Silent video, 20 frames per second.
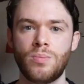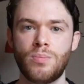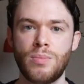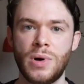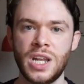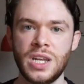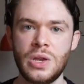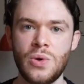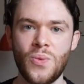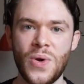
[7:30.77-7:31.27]

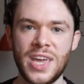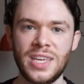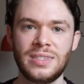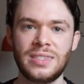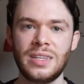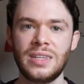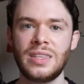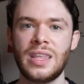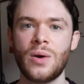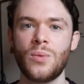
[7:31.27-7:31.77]
money
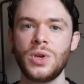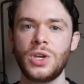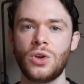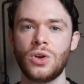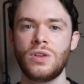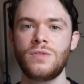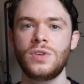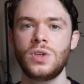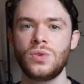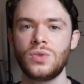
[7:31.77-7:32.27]
wasted that we
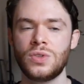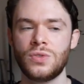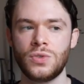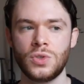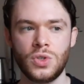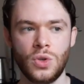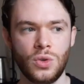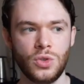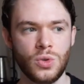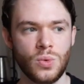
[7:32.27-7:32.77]
could have used for
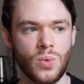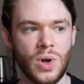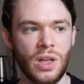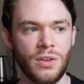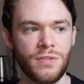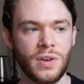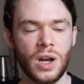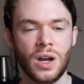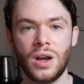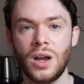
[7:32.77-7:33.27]
social
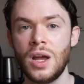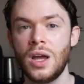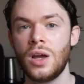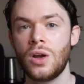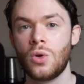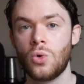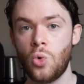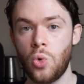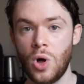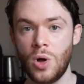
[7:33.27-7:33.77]
welfare.
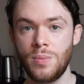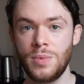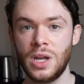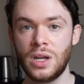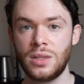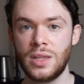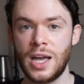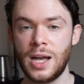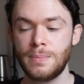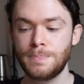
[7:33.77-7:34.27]
Quote me
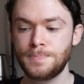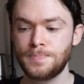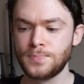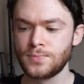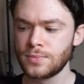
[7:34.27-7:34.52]
on that.